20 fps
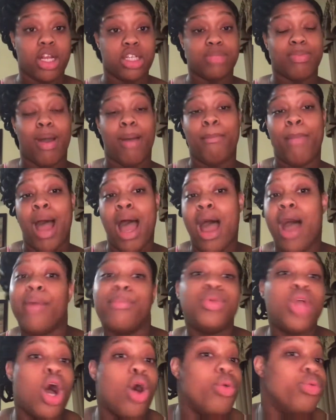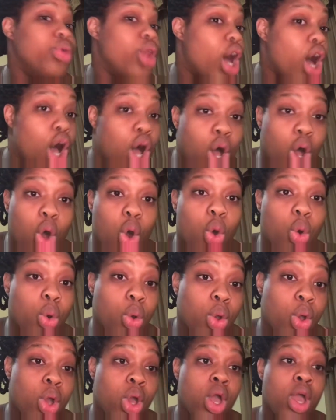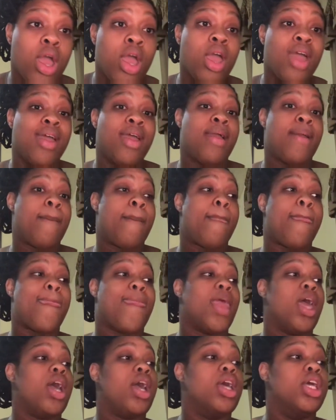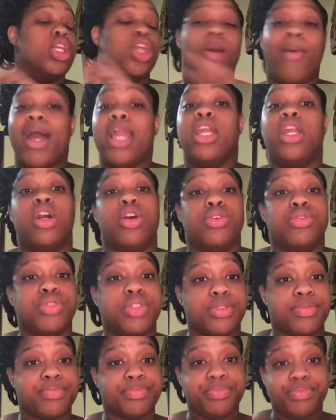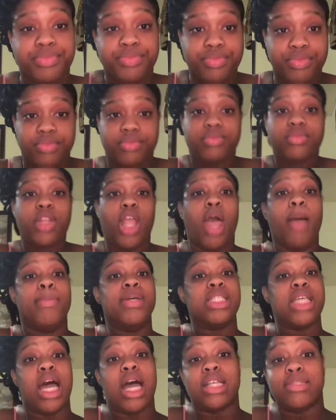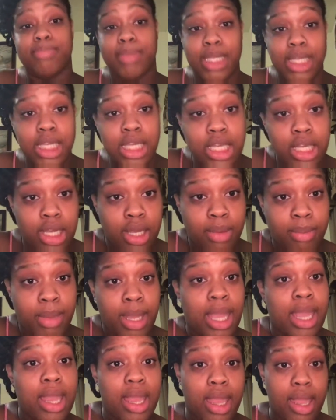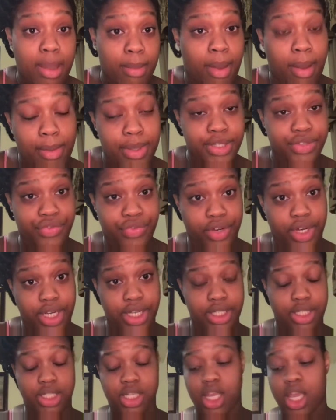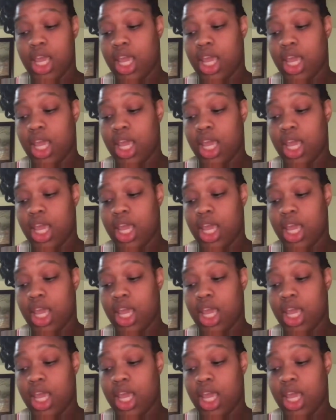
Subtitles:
mom don't know. Nobody knows besides me, him, and my best friends.